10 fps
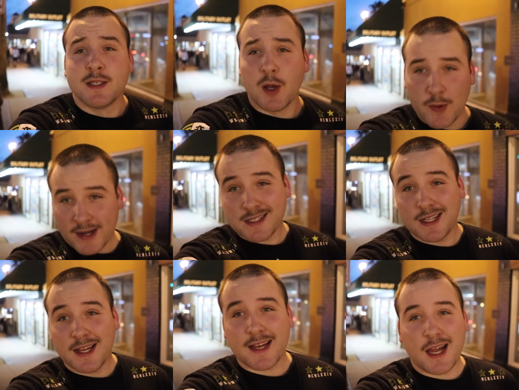So that is
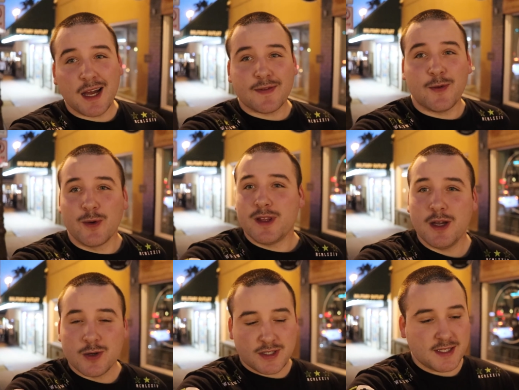all I got for the
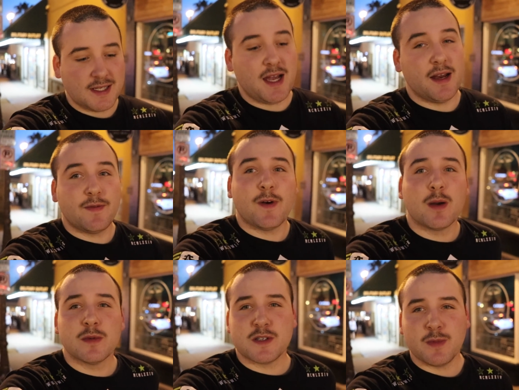Oceanside
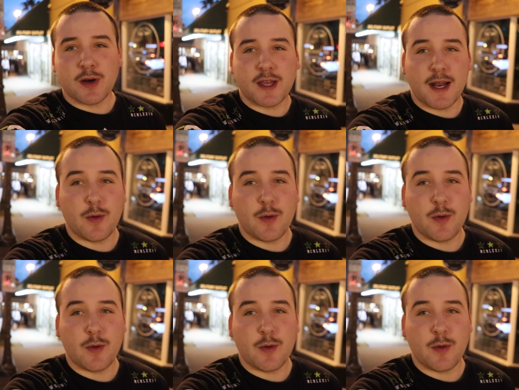Farmers Market.